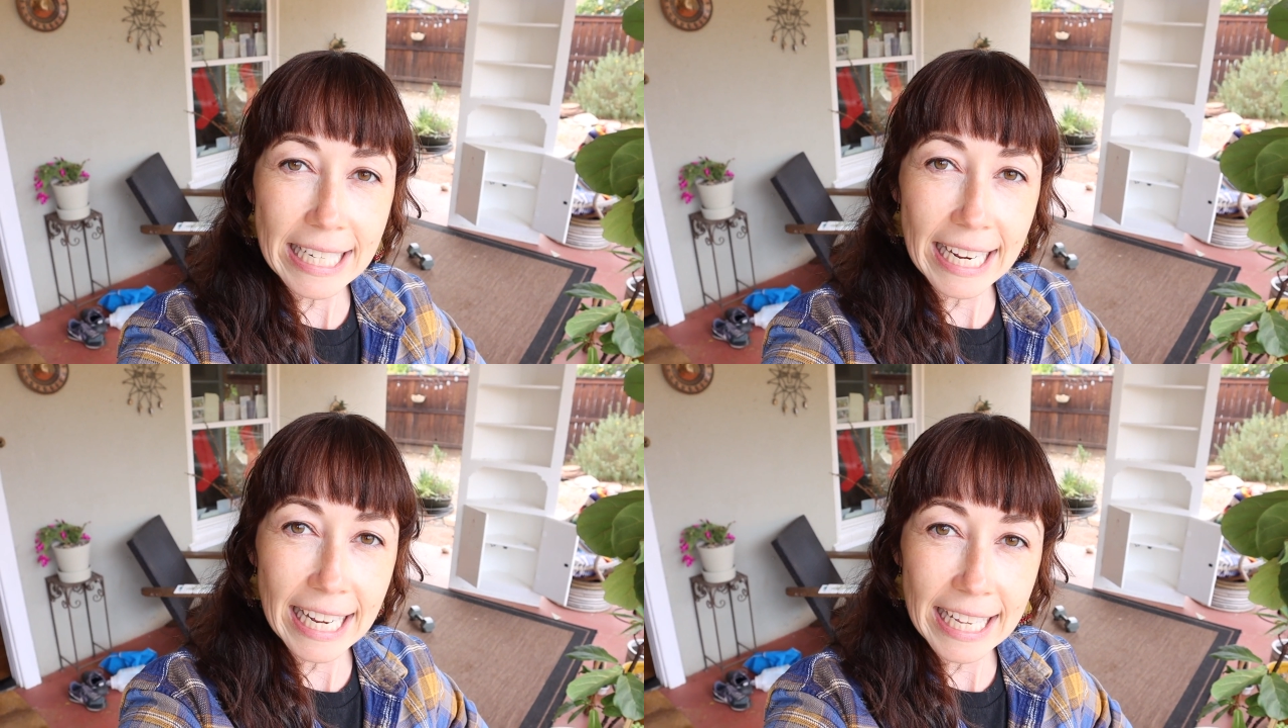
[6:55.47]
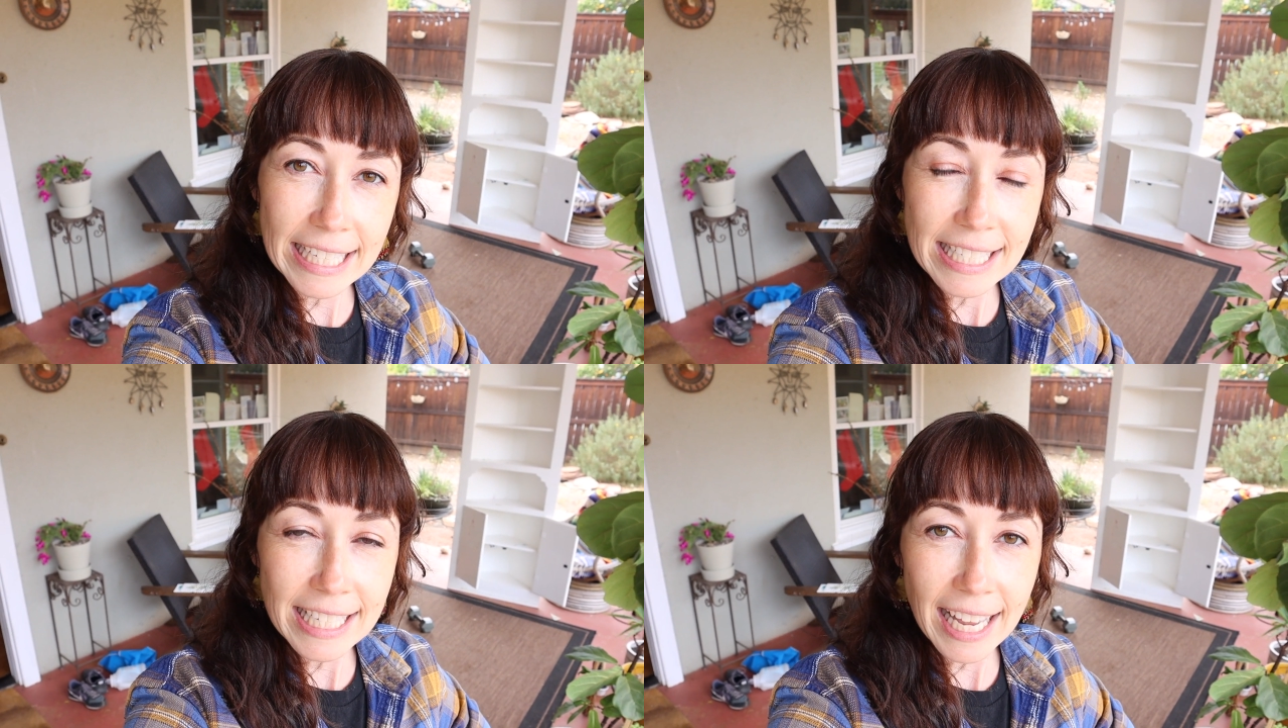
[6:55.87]

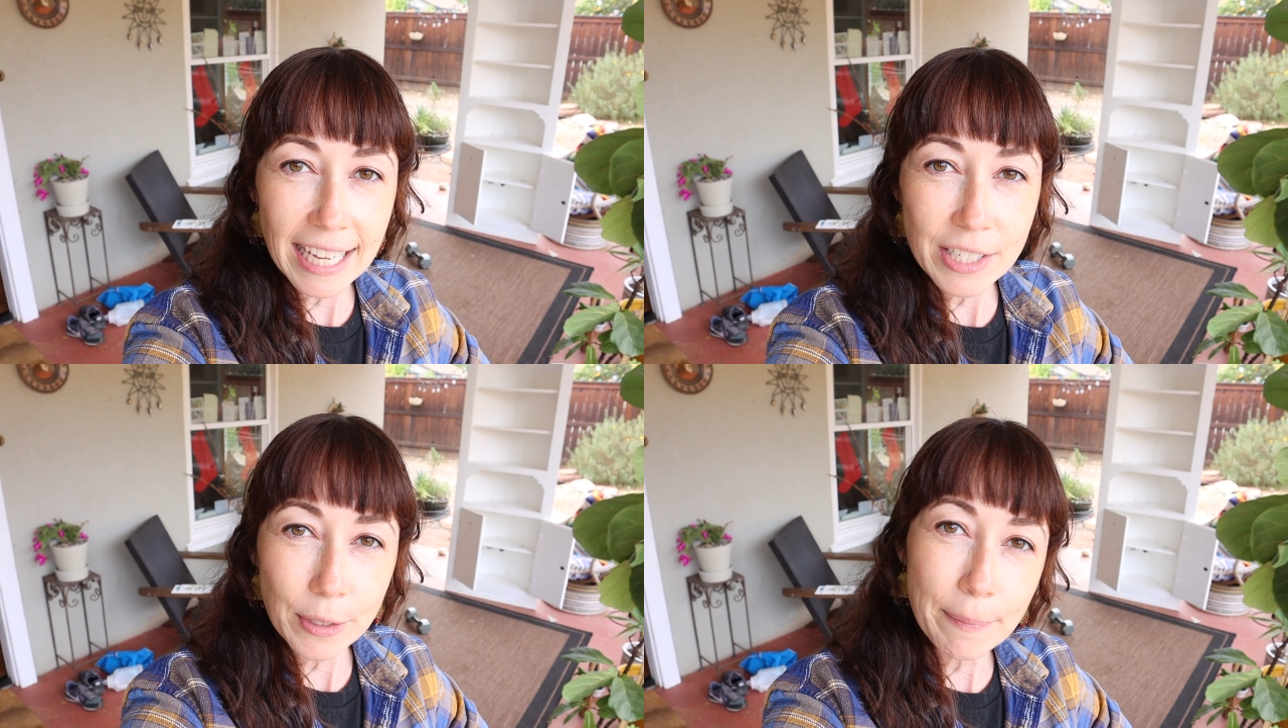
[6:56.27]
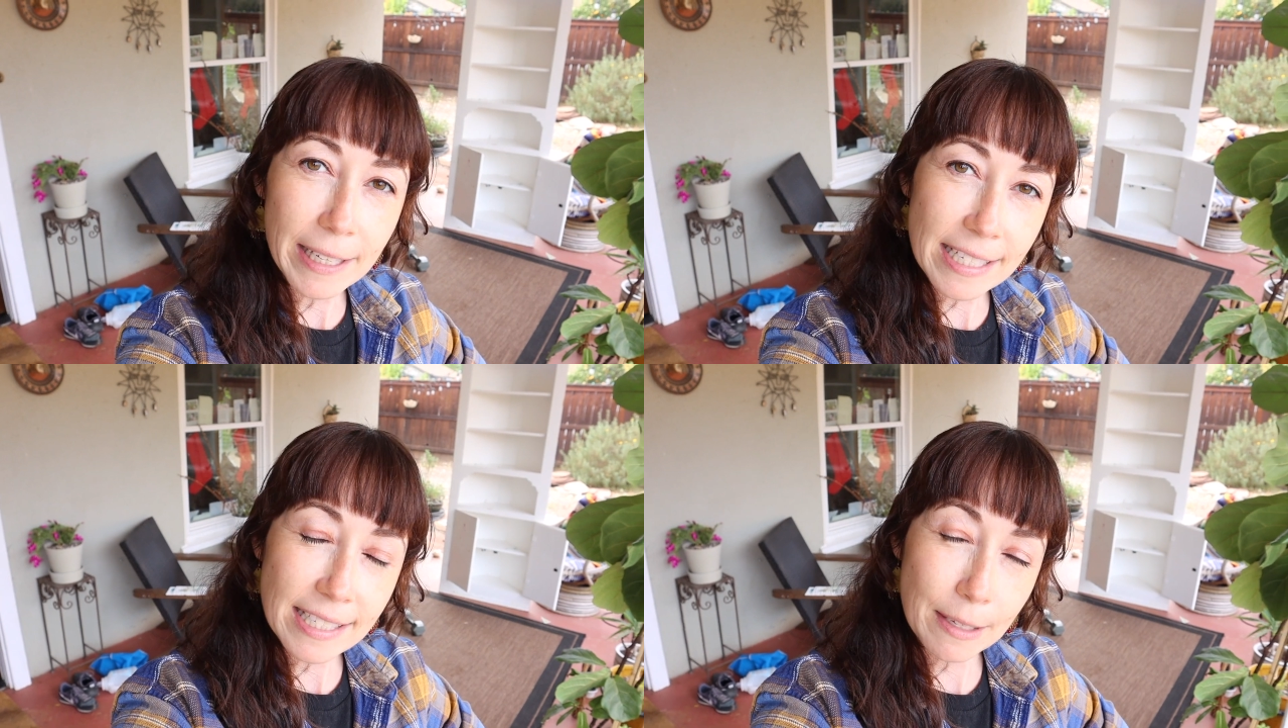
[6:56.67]
and he had to
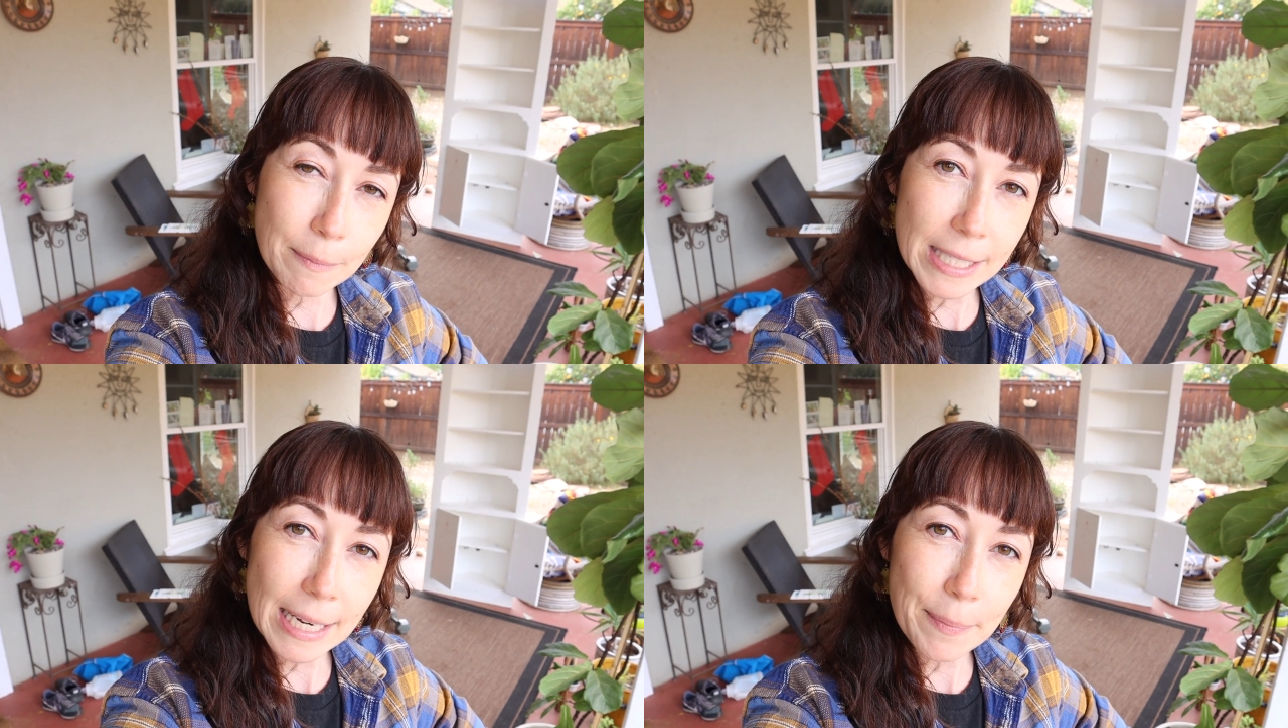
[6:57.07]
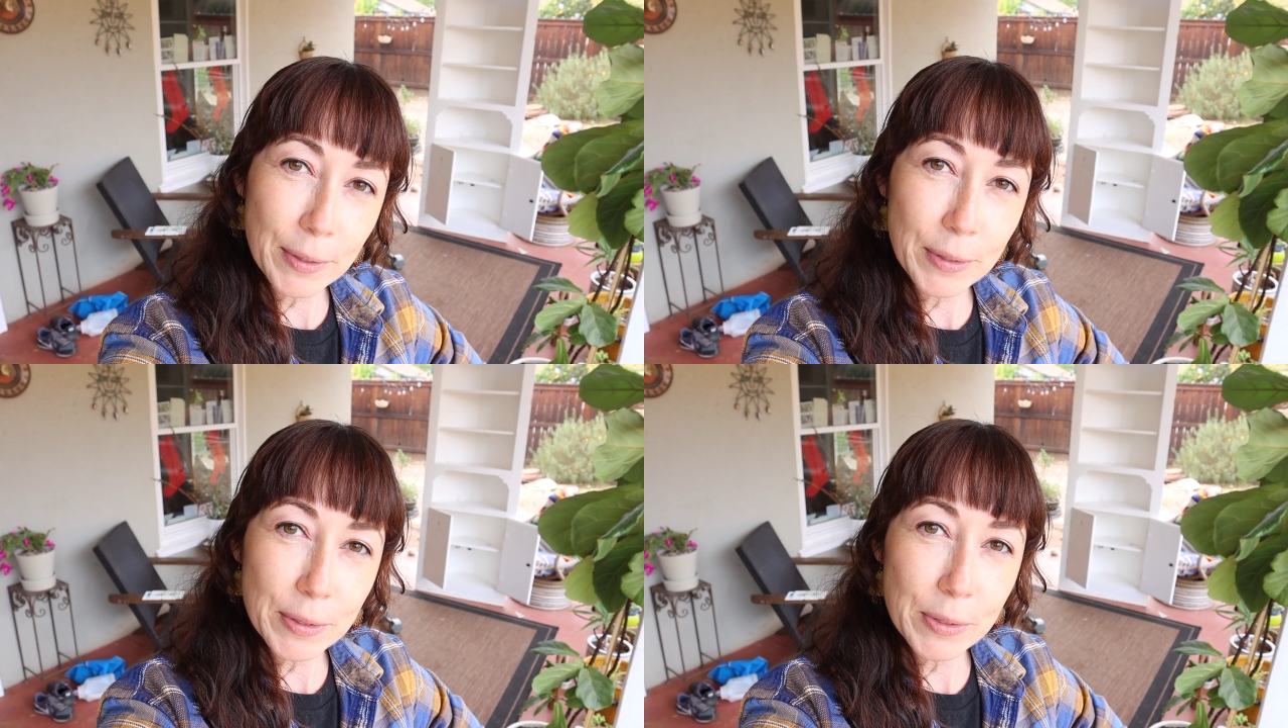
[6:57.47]
replace some
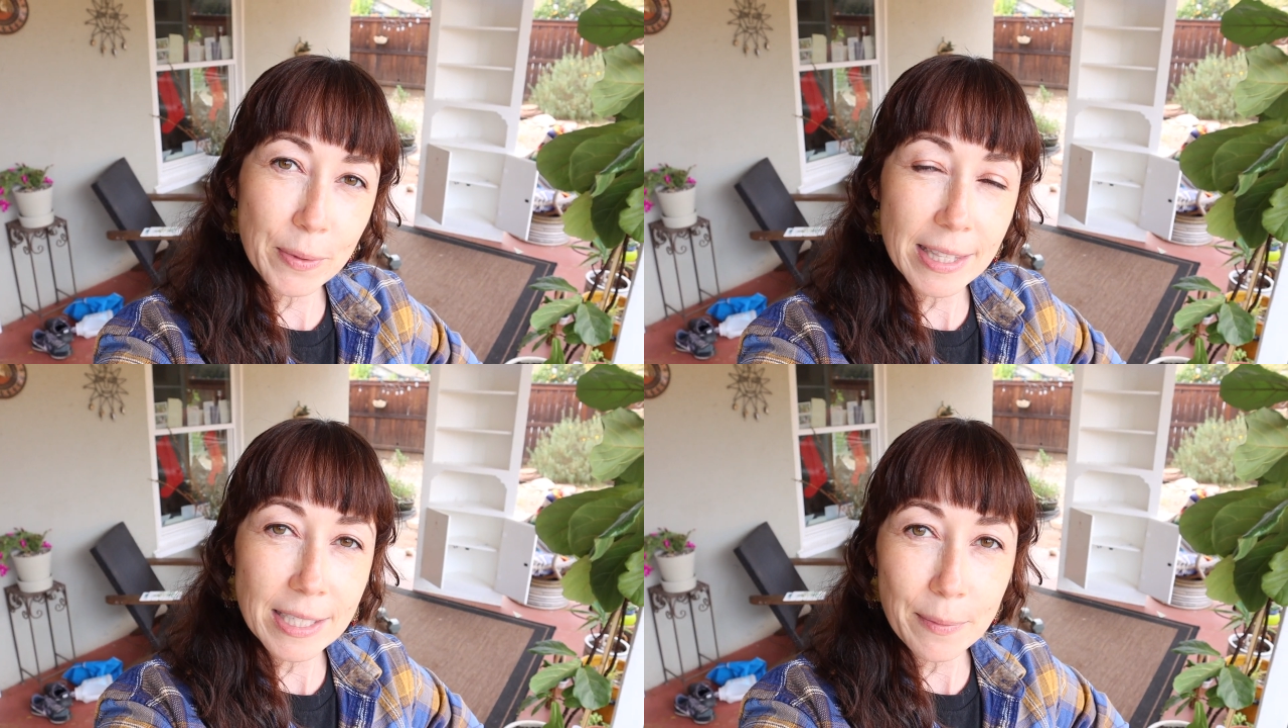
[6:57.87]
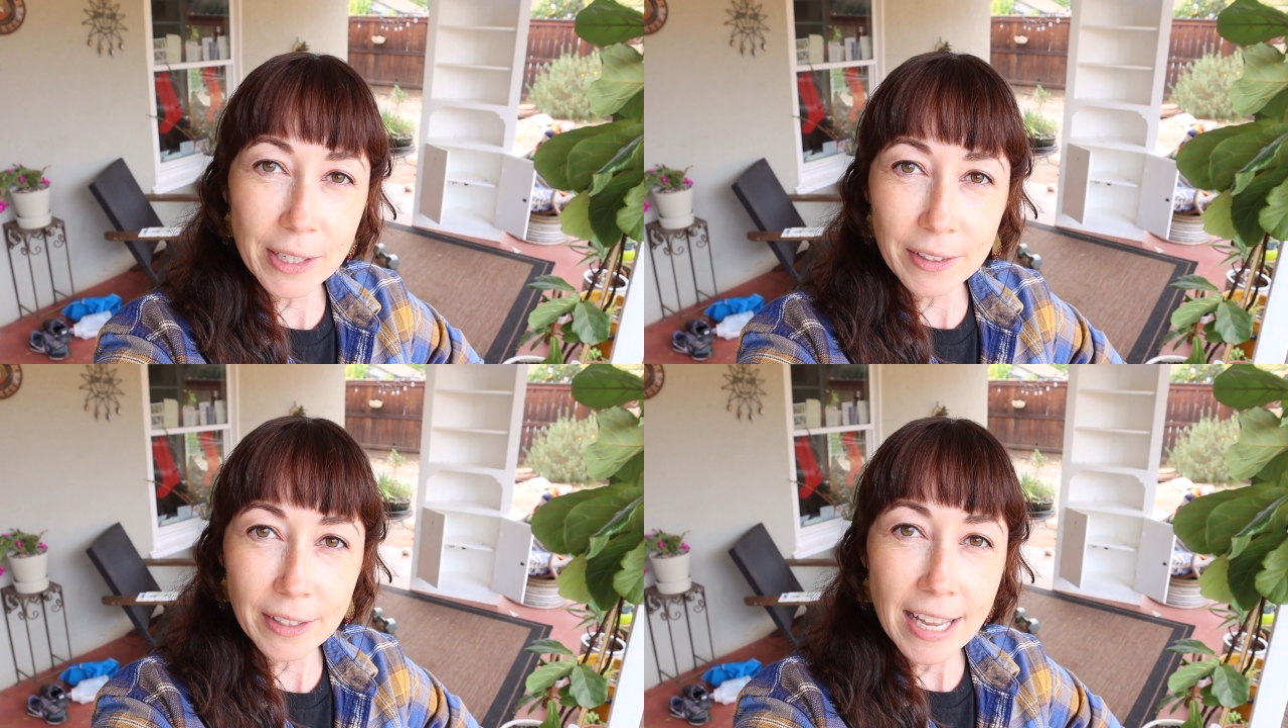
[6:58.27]
staples with some
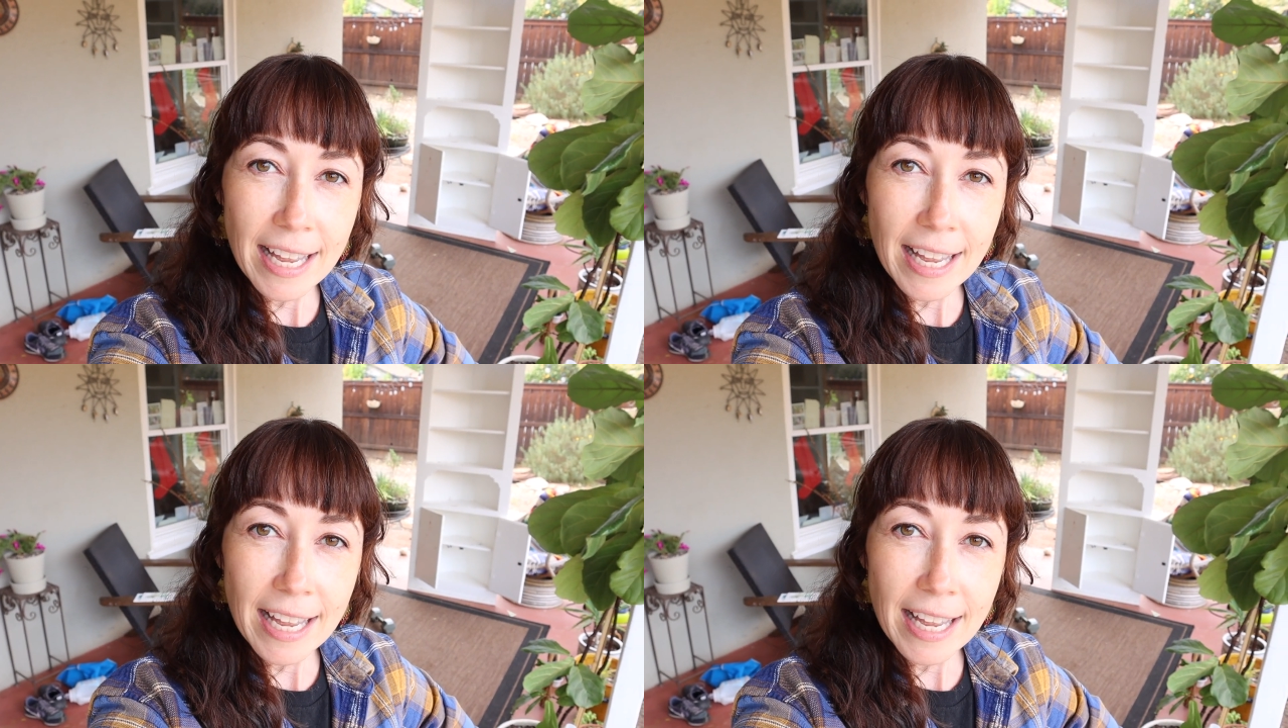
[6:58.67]
little